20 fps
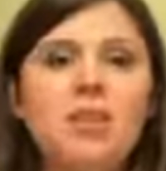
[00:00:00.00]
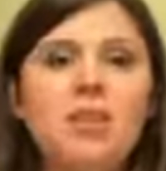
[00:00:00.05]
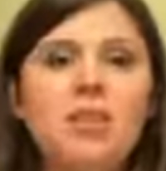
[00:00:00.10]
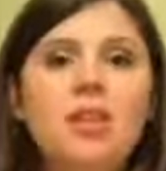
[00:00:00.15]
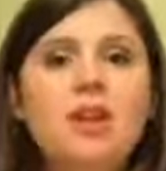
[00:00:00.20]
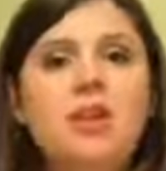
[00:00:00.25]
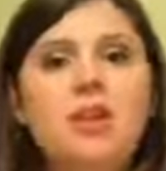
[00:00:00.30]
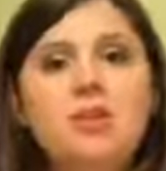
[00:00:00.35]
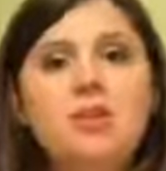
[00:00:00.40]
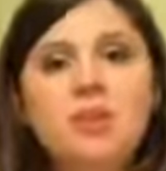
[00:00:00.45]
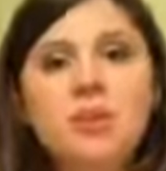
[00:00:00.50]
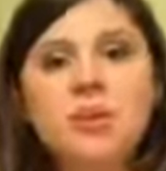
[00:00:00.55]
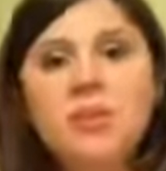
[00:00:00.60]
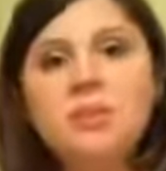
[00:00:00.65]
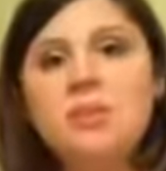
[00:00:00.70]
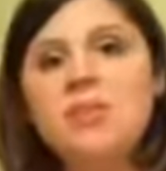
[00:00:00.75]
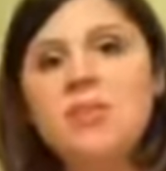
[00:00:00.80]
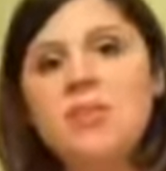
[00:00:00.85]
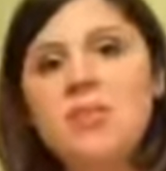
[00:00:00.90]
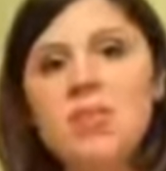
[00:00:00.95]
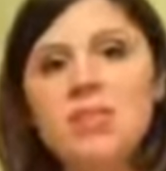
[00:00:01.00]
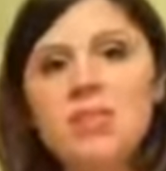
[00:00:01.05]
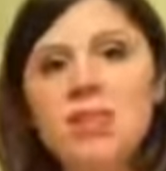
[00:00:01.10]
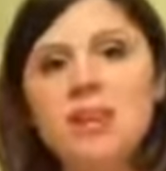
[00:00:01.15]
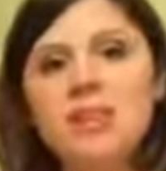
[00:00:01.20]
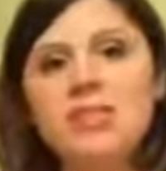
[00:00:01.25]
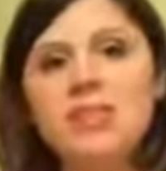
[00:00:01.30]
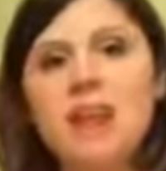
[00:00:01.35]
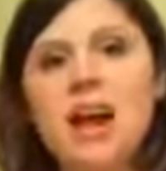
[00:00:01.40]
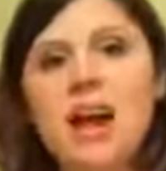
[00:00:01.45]
There are 3 specific
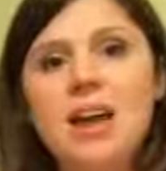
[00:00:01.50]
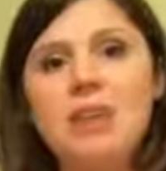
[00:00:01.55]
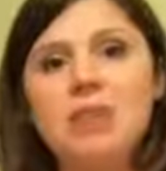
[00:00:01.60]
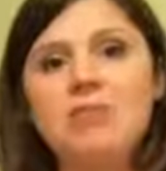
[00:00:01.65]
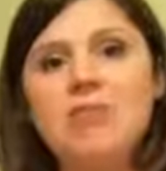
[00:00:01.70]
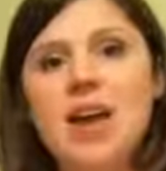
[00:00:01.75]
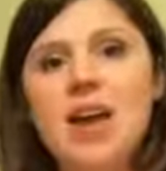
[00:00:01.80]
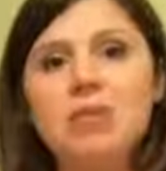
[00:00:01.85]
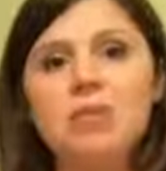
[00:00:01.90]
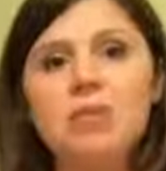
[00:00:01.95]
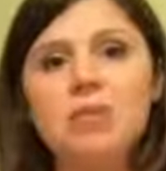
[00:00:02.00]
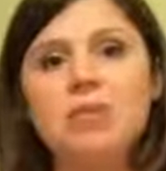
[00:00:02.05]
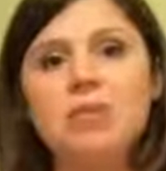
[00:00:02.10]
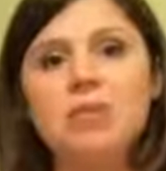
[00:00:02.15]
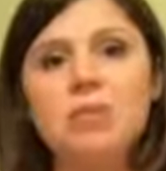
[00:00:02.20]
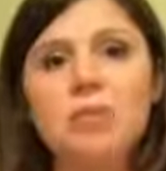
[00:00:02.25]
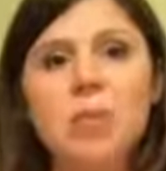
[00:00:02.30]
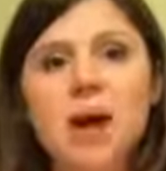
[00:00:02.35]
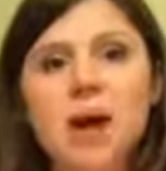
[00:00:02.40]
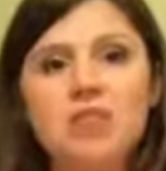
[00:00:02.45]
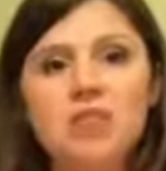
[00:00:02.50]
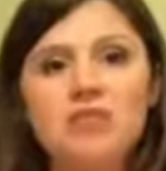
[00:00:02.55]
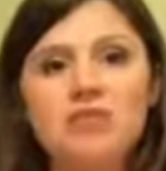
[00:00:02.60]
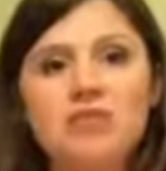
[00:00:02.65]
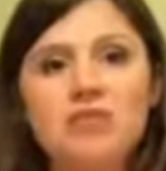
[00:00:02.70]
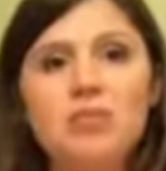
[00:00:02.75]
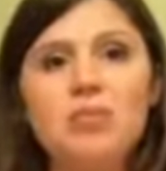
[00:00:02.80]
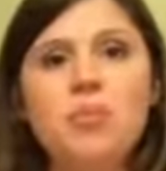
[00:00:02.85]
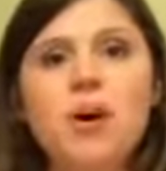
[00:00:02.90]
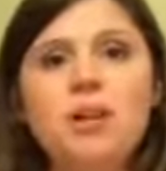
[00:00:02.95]
things that I have found over the past
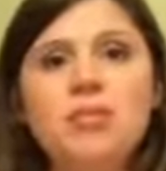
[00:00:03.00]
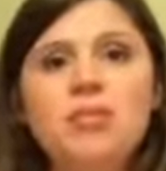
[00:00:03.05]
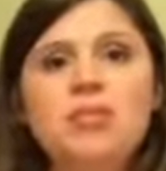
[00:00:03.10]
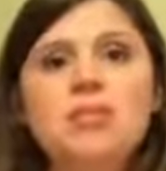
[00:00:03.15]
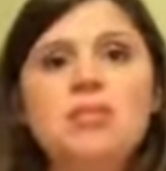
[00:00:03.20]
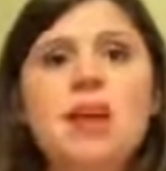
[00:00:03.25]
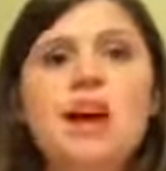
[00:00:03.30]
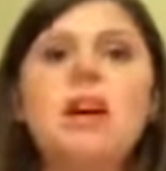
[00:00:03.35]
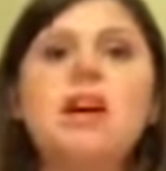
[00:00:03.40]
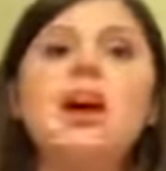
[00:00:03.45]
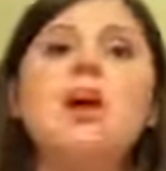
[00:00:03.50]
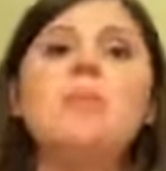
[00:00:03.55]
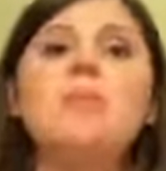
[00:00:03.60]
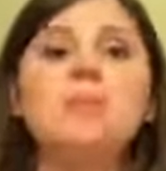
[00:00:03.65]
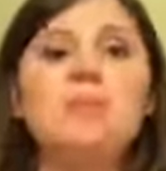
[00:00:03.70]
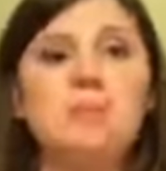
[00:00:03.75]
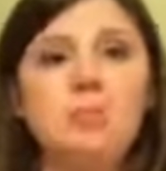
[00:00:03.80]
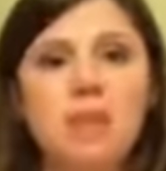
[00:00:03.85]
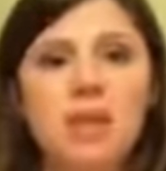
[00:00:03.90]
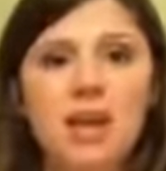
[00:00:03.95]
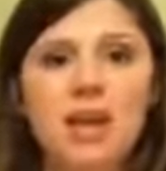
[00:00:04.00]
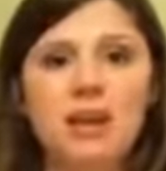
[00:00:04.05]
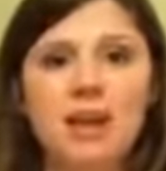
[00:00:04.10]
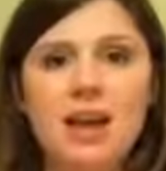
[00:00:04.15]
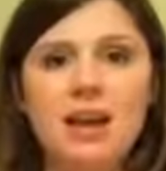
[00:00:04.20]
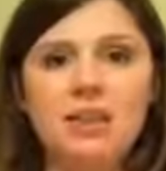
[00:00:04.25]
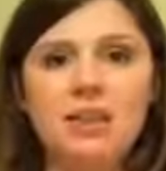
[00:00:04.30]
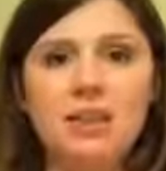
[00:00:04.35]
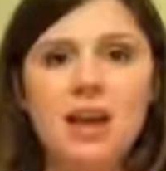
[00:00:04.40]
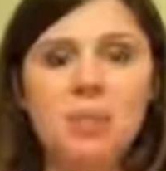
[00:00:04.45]
few months that come into play
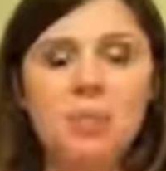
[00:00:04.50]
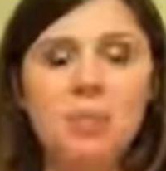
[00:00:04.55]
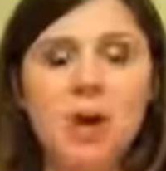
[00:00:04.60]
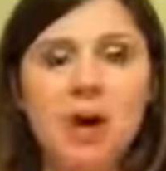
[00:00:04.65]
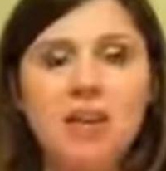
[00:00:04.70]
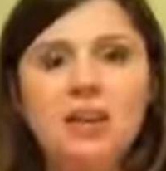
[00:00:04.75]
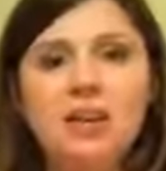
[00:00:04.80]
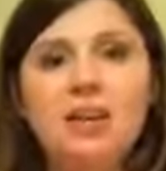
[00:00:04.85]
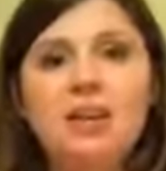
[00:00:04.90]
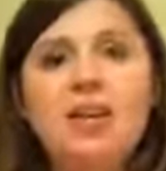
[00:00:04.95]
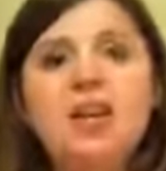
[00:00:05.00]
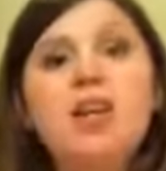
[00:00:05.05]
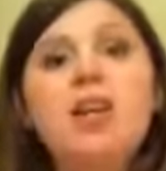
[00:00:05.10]
now that I'm pregnant.